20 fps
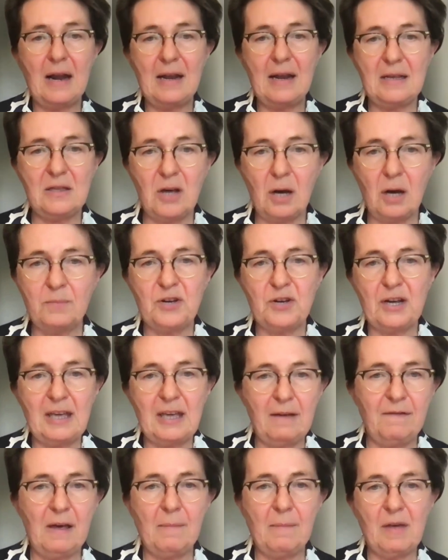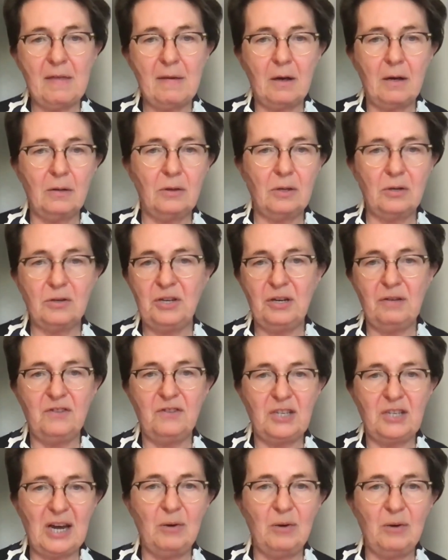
and I asked them to